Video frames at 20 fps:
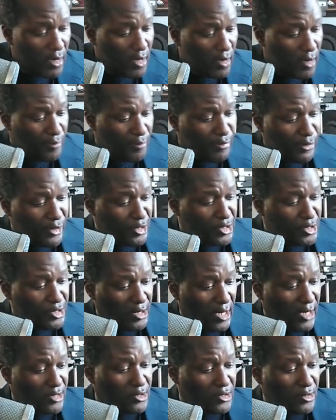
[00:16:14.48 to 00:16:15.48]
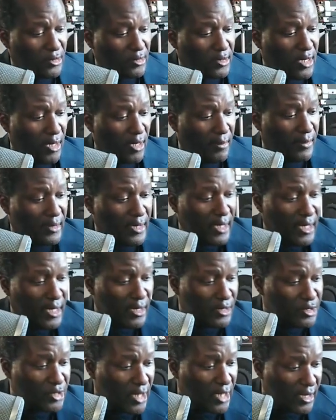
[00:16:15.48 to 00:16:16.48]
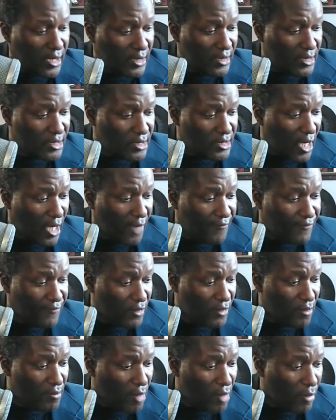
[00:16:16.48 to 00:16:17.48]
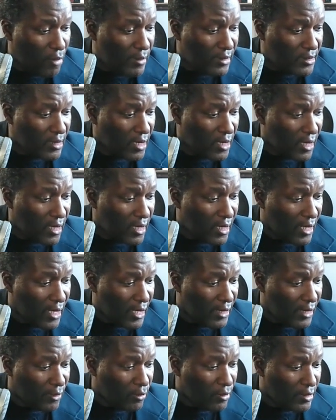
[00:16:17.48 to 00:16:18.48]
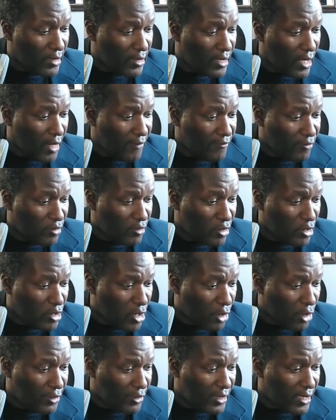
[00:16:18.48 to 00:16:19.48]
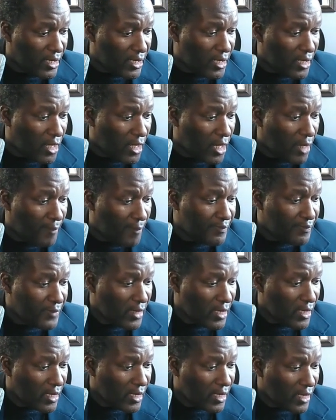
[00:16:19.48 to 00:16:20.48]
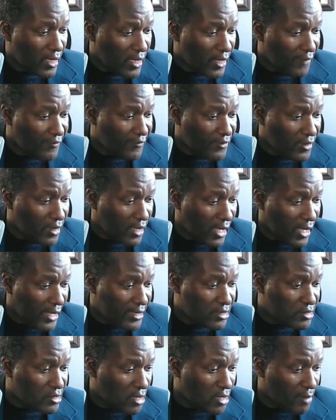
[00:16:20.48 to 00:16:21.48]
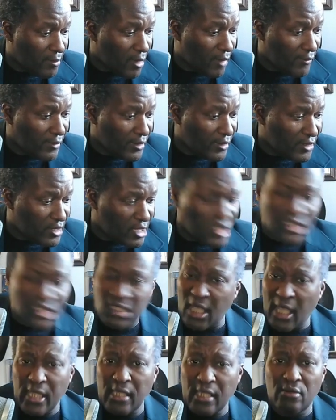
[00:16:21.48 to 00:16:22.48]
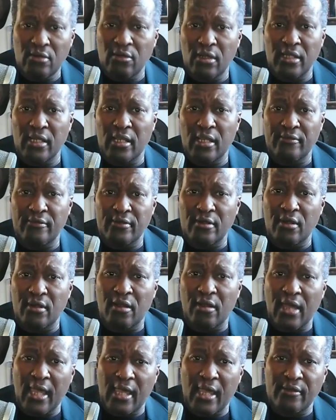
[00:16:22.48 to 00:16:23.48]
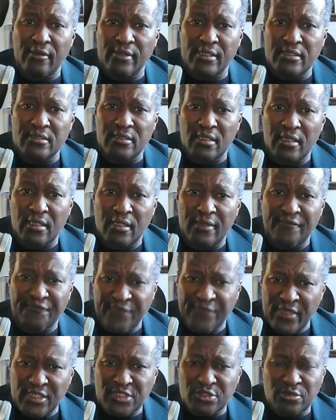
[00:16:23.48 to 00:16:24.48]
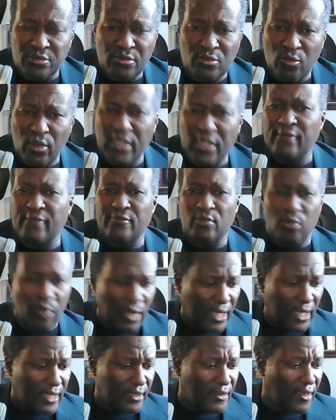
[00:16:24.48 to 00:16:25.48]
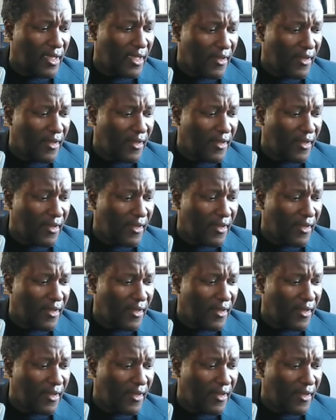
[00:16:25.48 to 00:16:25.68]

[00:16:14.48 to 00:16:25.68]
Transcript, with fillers: Appreciate you coming in, checking this out for the moment. And we have loaded it up. If you like some of it, dislike it, or whatever, or how it uh, affects you in whatever way you